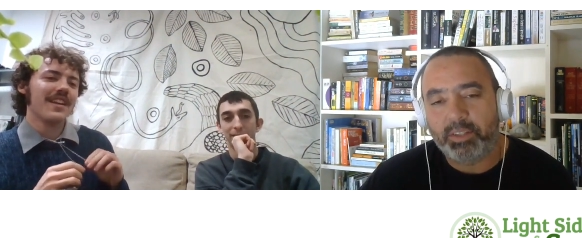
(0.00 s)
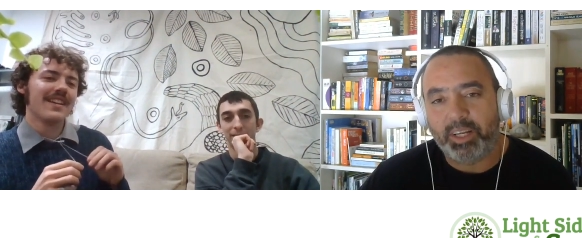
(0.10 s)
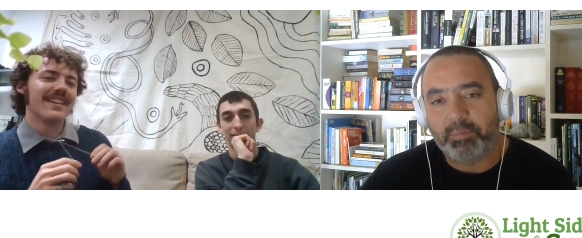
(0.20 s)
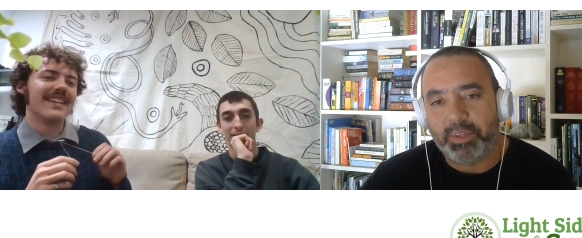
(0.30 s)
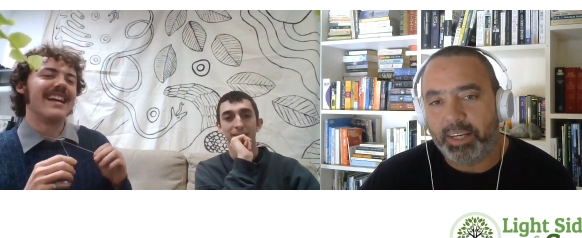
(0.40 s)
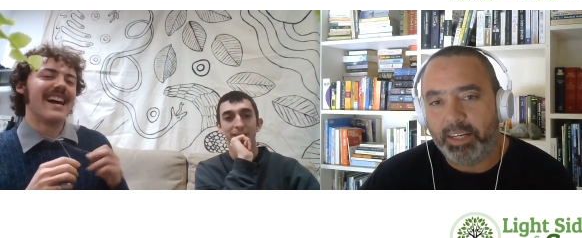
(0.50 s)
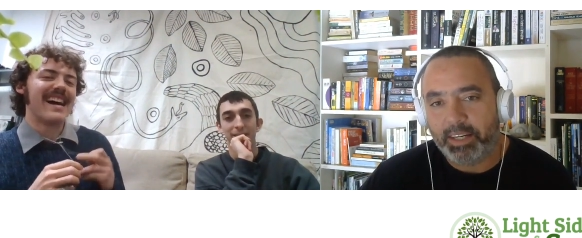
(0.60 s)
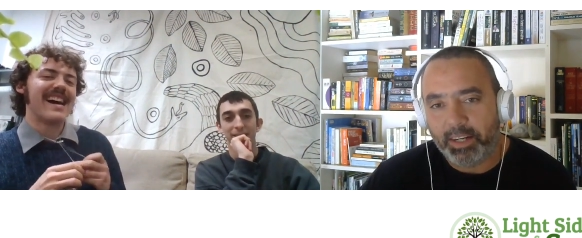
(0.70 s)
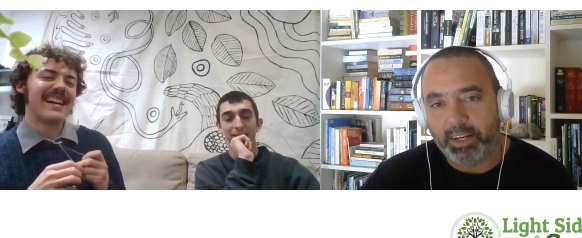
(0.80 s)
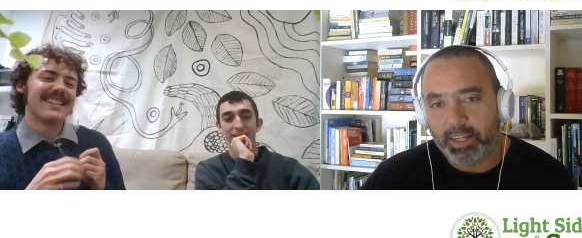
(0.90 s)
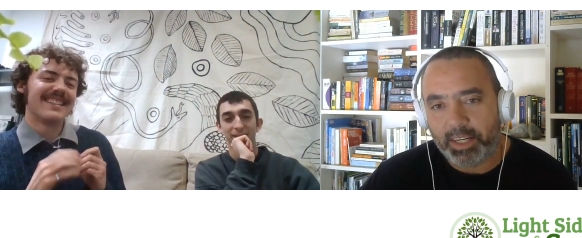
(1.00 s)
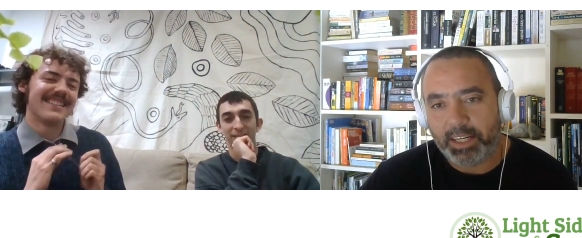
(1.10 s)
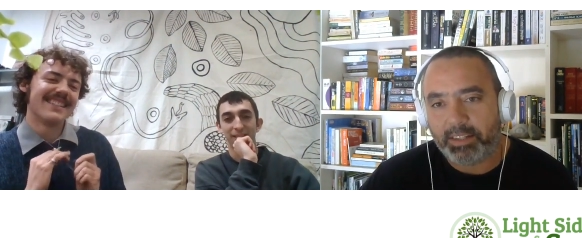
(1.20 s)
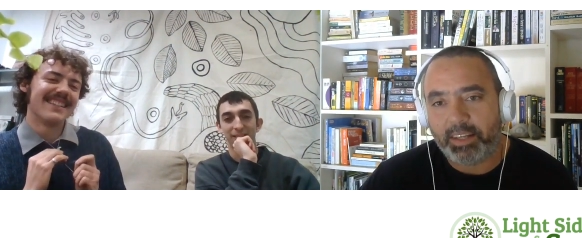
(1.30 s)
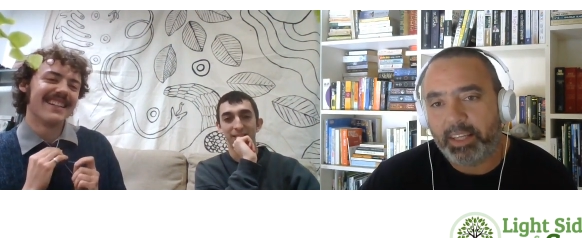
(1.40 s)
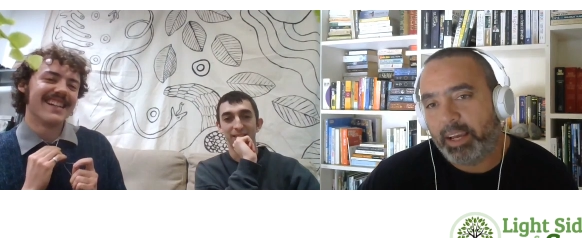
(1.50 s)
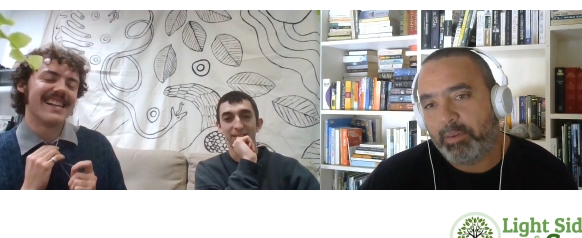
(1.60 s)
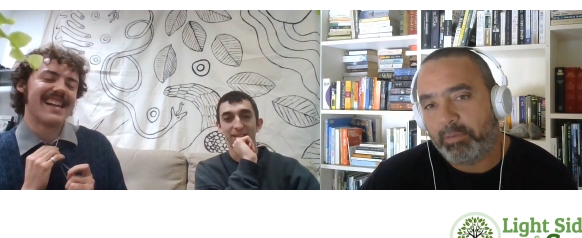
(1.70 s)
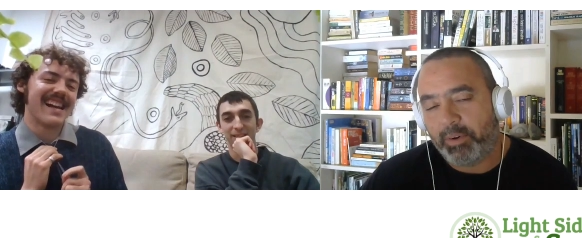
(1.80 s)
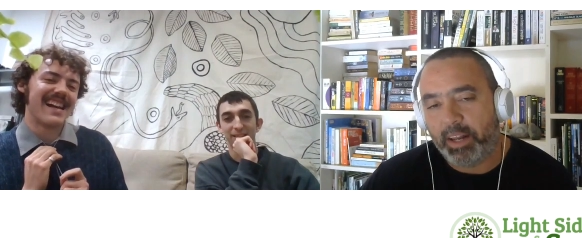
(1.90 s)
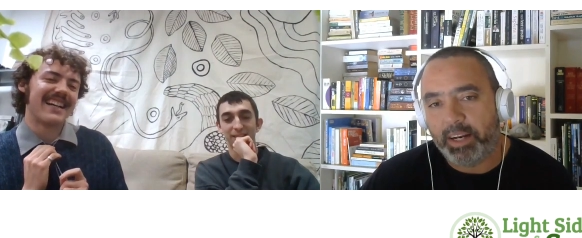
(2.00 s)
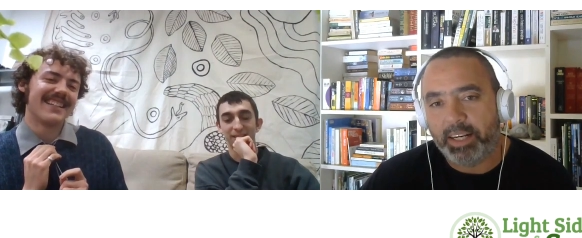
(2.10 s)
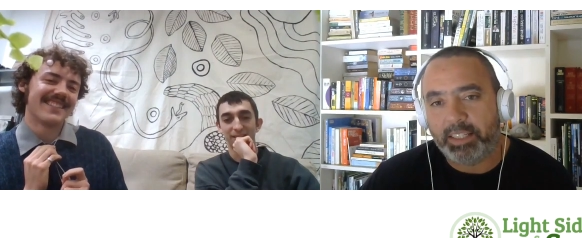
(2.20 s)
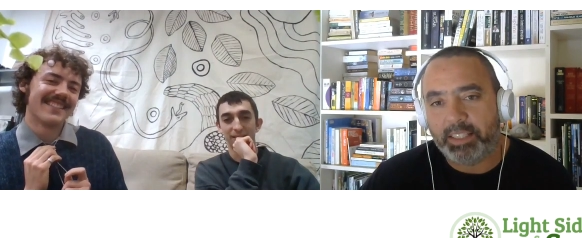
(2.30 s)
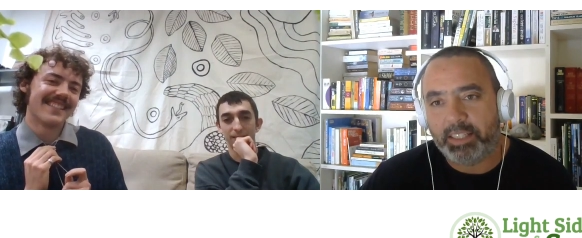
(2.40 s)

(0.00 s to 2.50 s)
Speaker 1: to do something. Yeah. No, no, you guys are out there yeah. having fun and